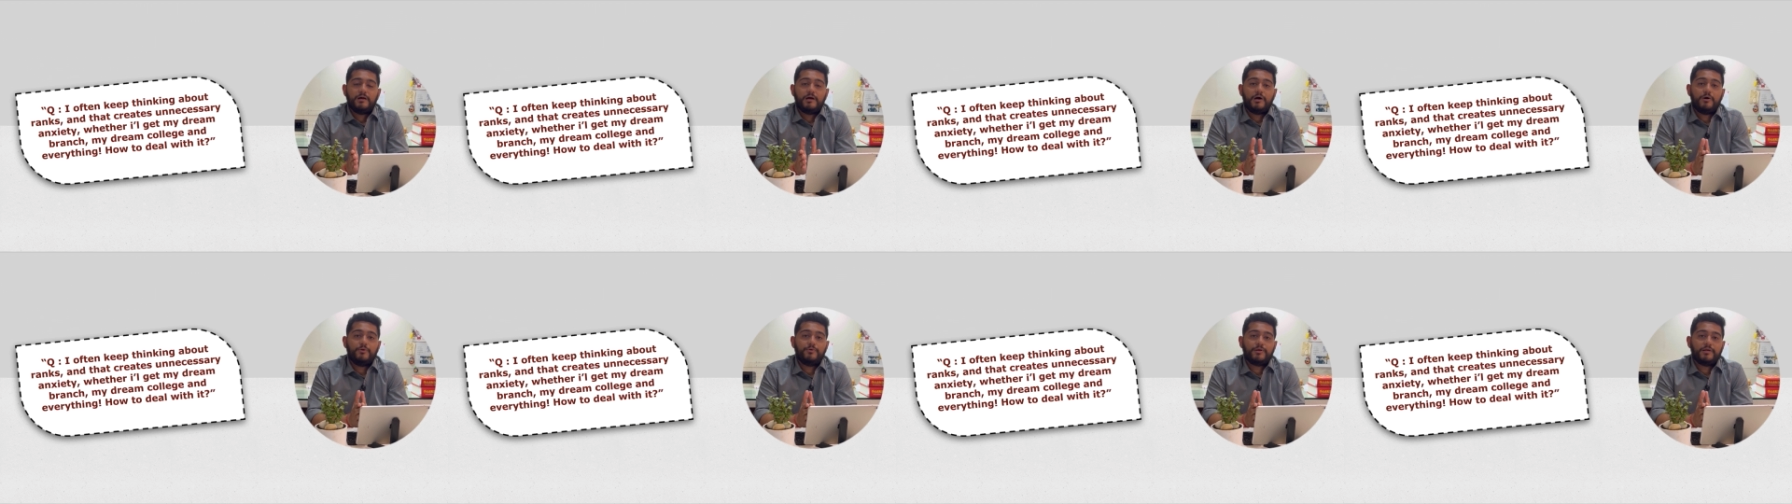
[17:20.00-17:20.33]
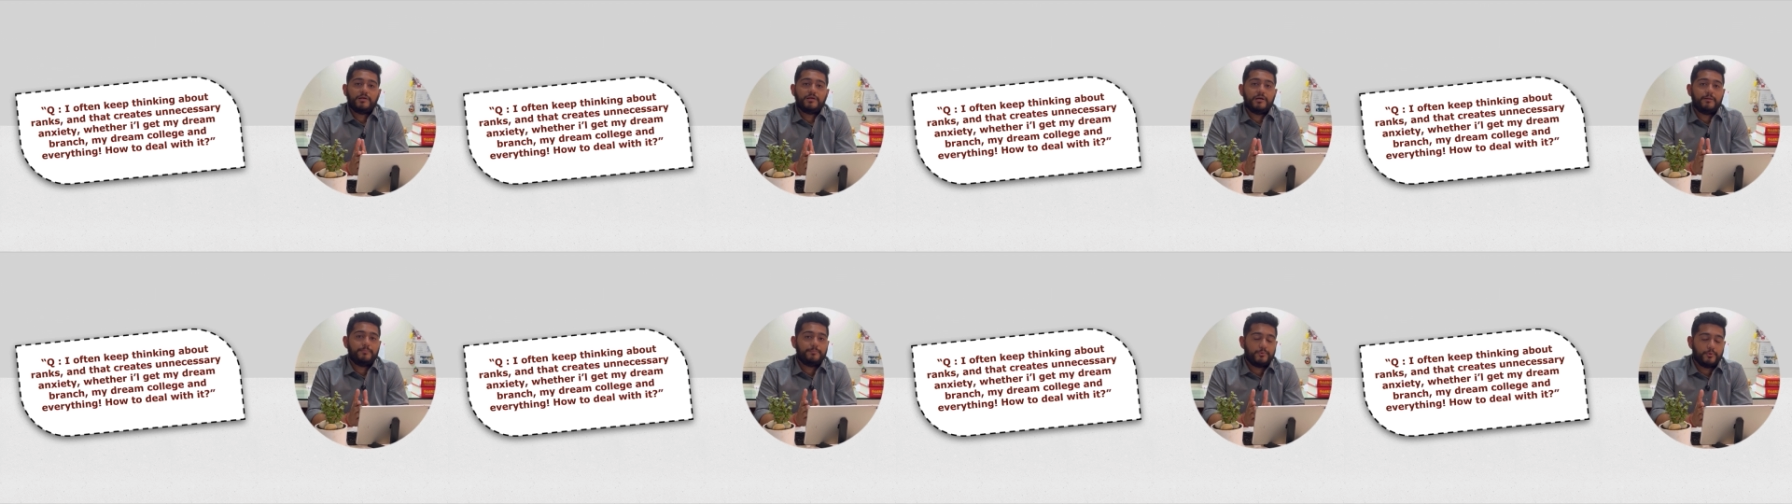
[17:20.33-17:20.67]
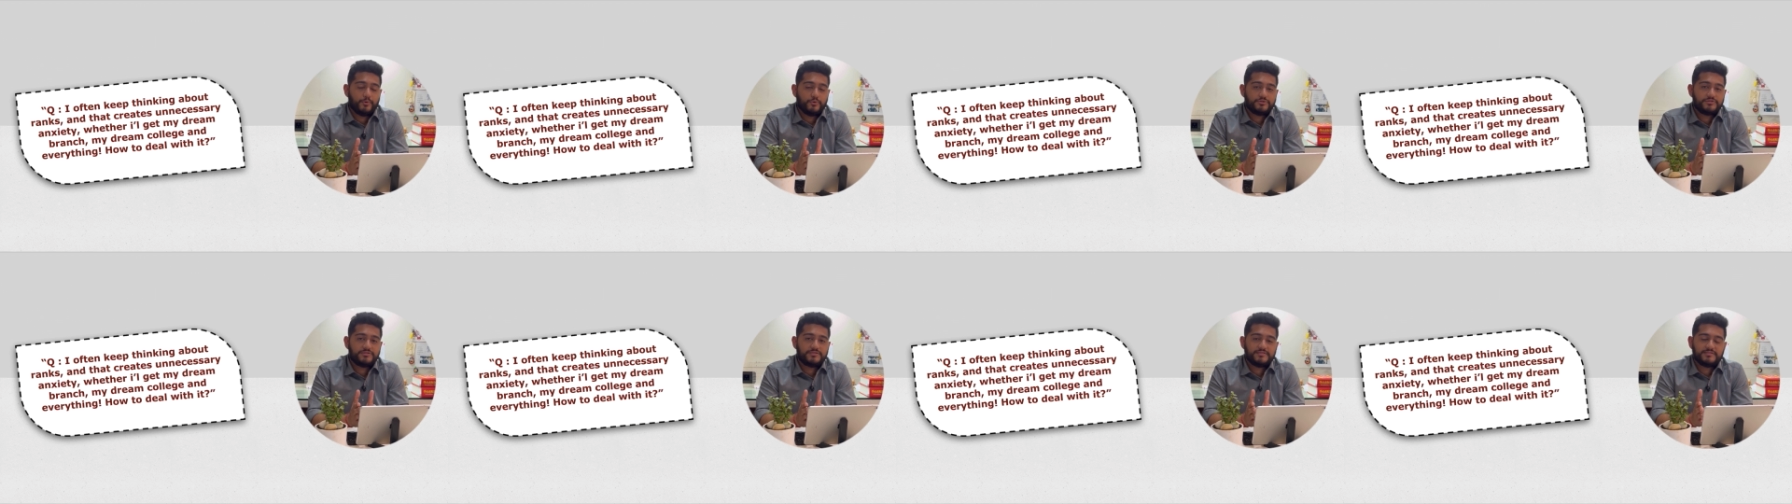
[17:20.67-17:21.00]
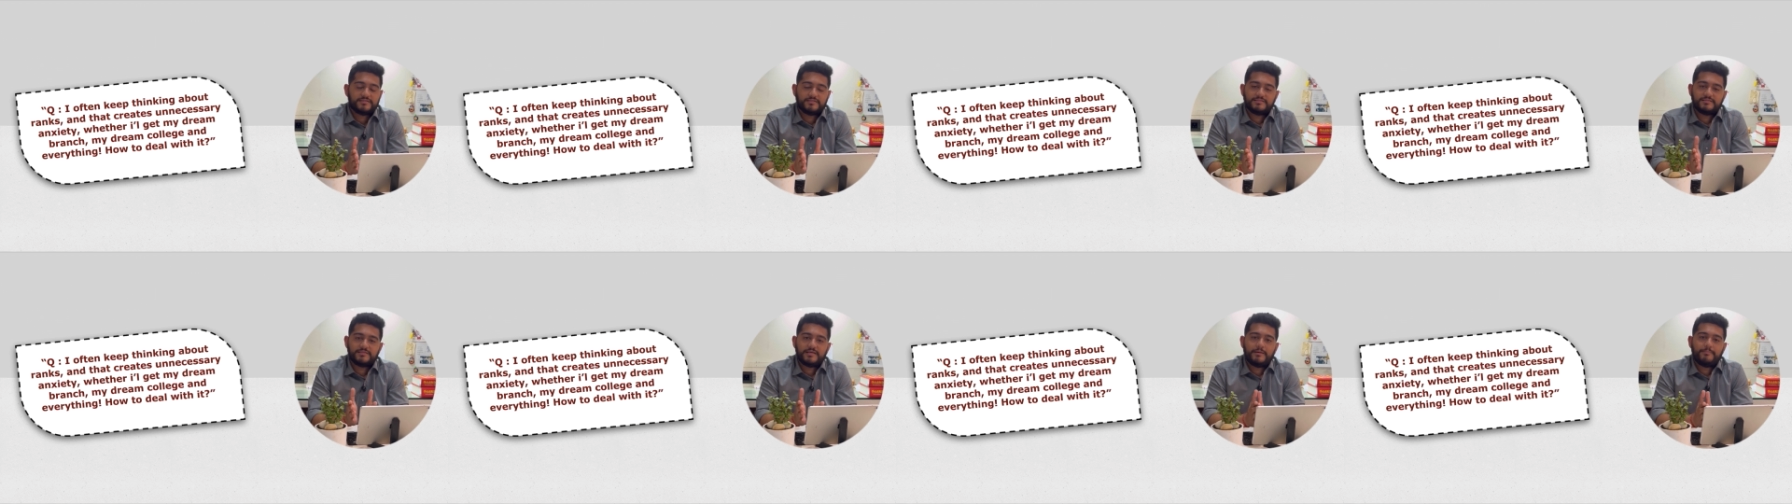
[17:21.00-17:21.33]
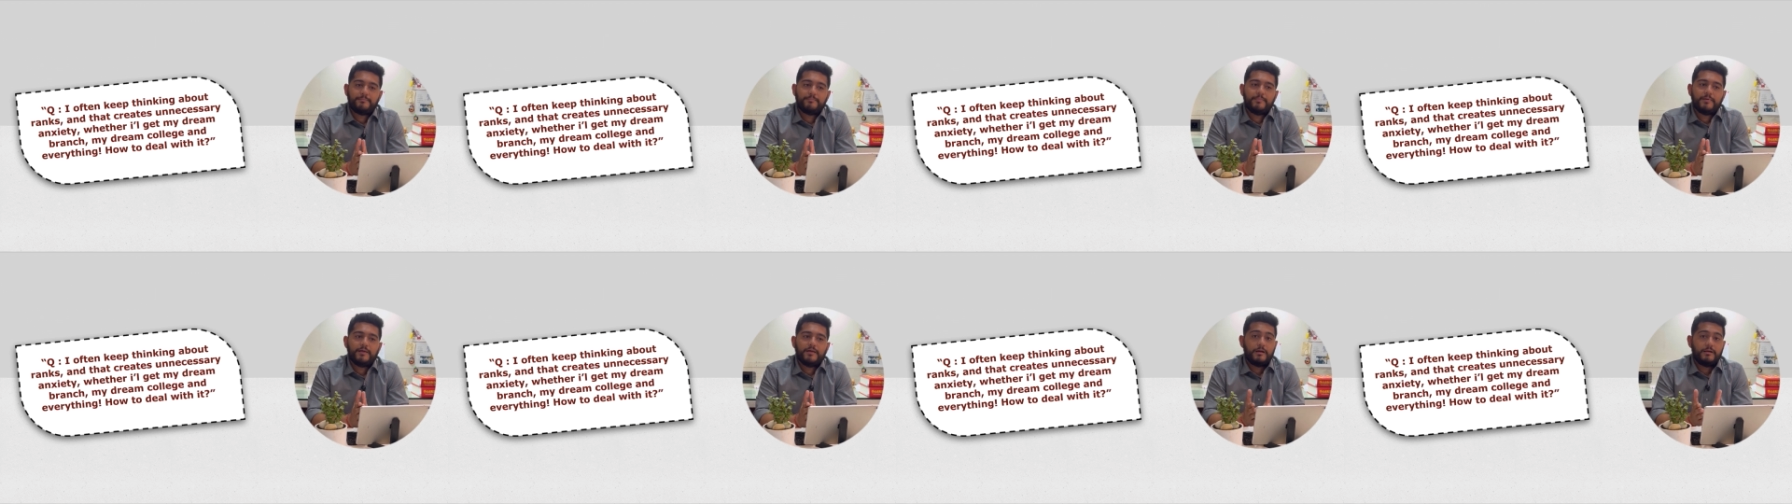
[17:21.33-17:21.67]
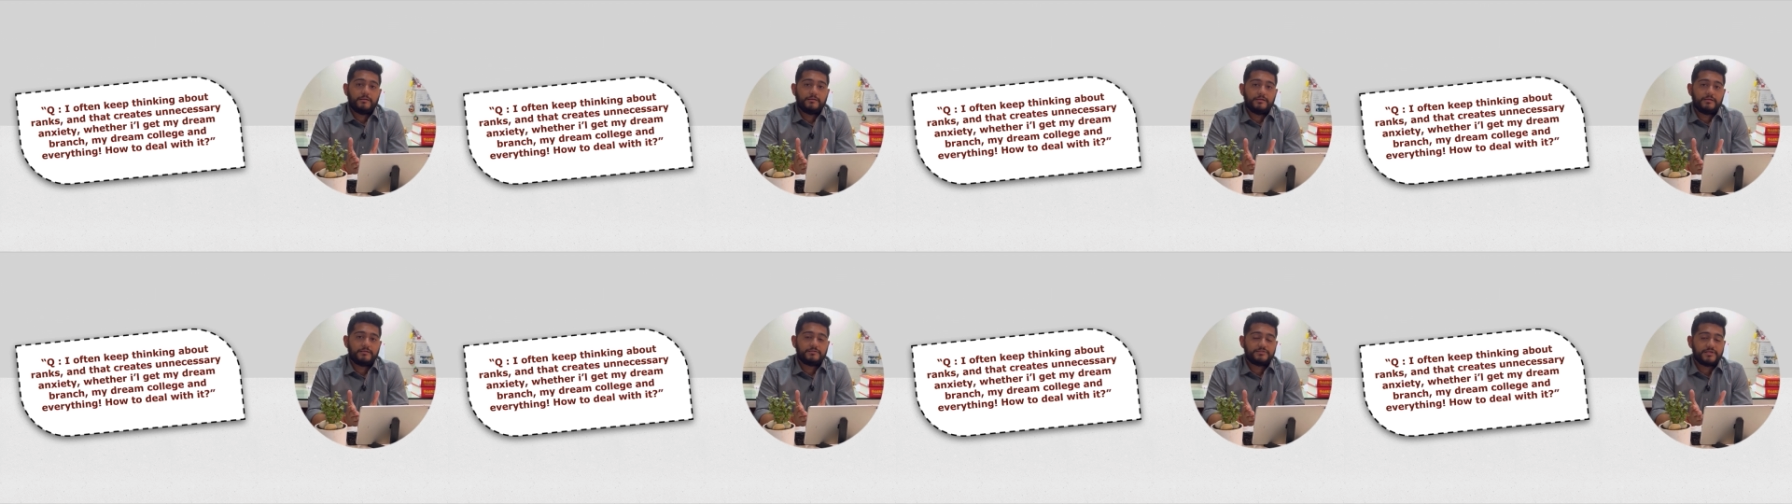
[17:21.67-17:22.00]
how you can approach this exam.
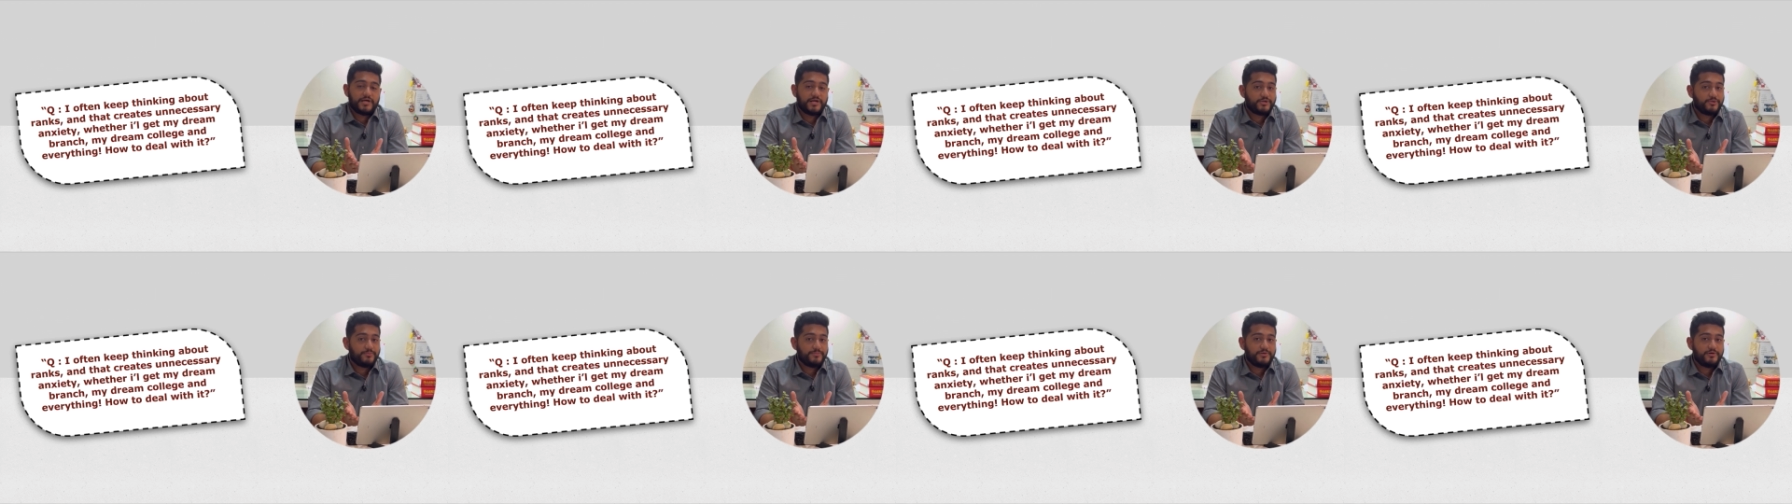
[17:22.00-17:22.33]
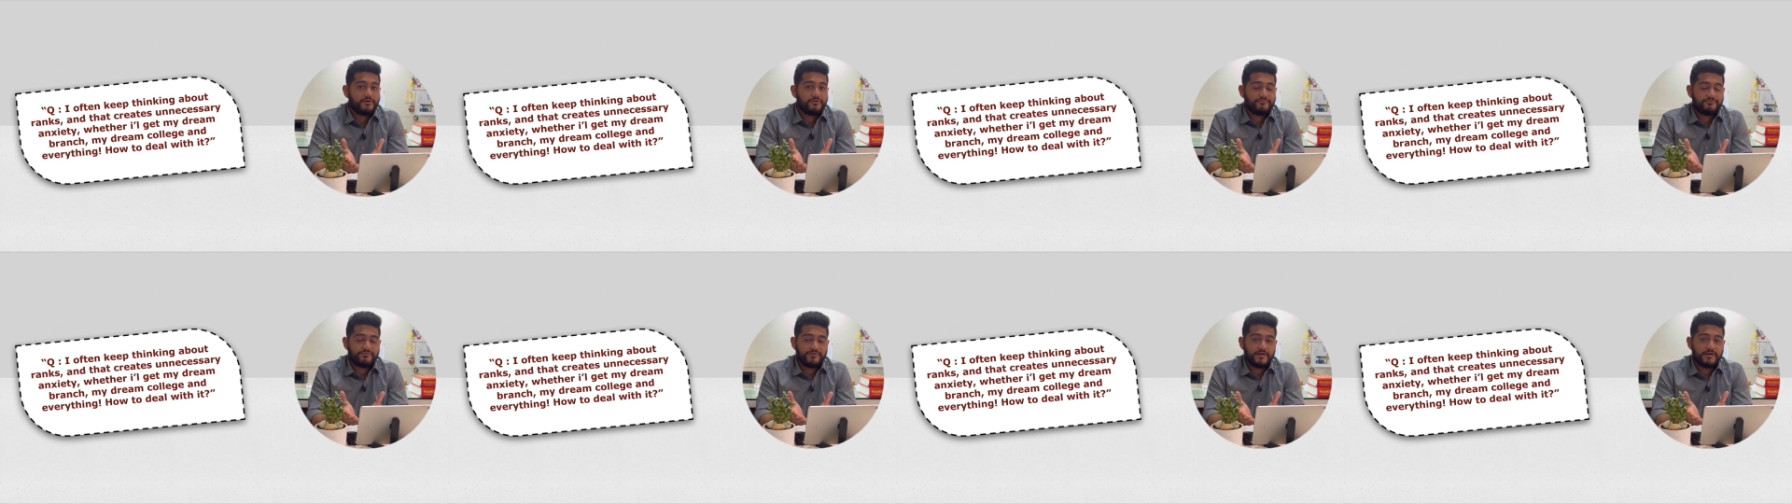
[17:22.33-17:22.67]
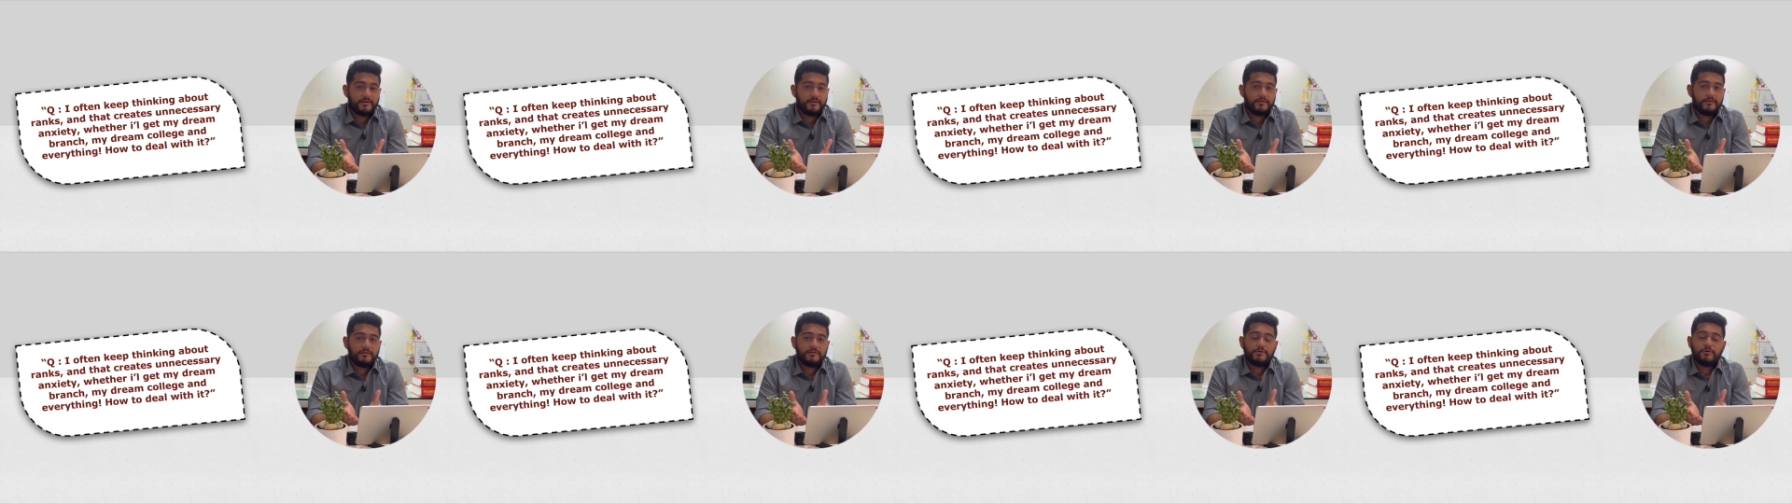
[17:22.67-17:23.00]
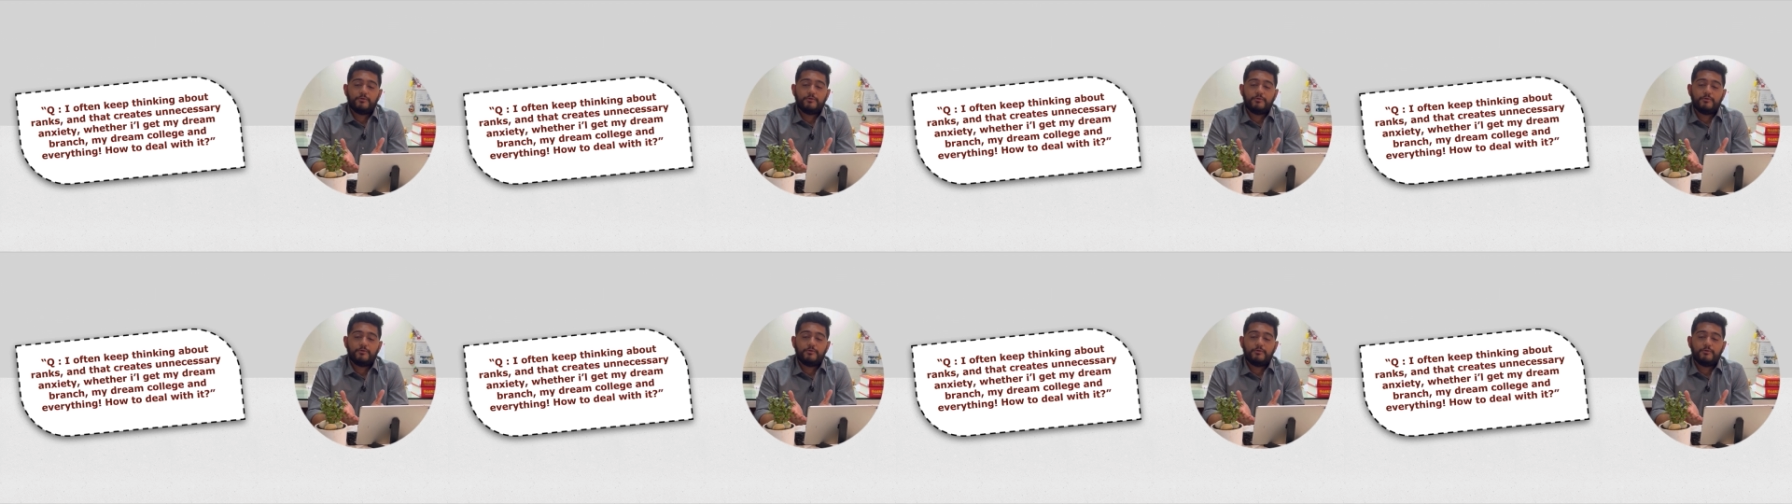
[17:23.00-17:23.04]
And yeah, try to be your friend,